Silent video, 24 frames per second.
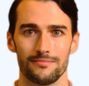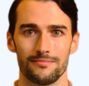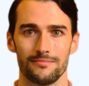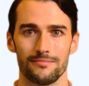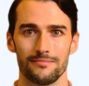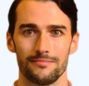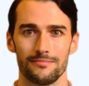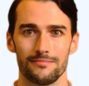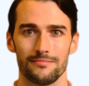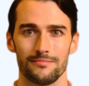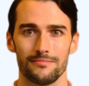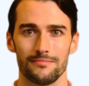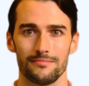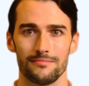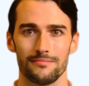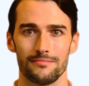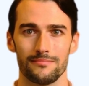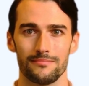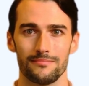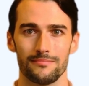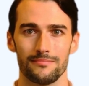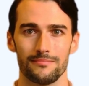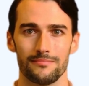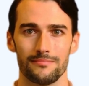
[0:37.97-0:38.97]

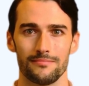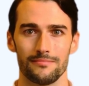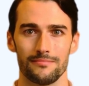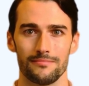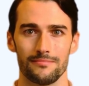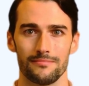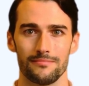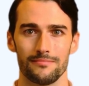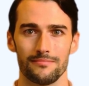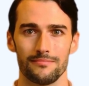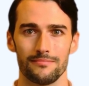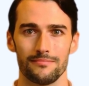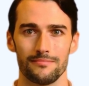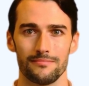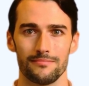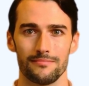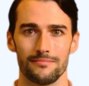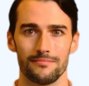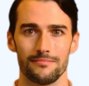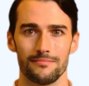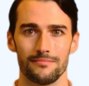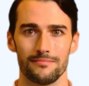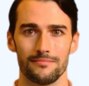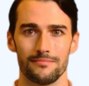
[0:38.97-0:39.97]

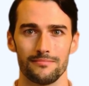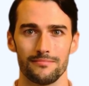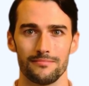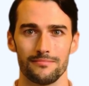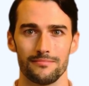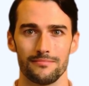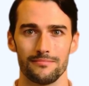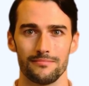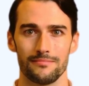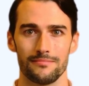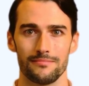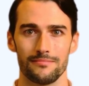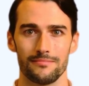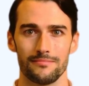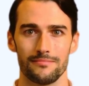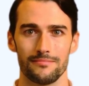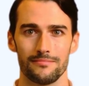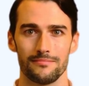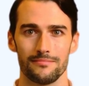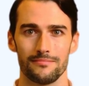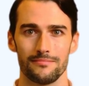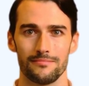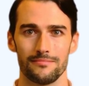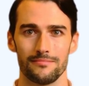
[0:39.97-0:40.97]

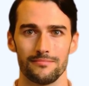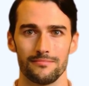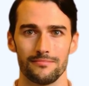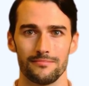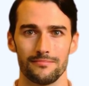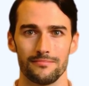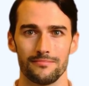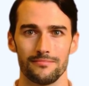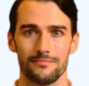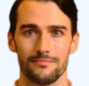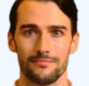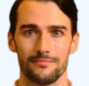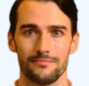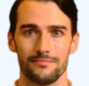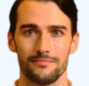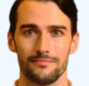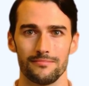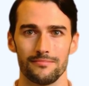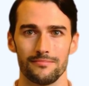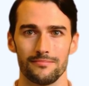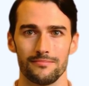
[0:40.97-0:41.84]
(no one is talking)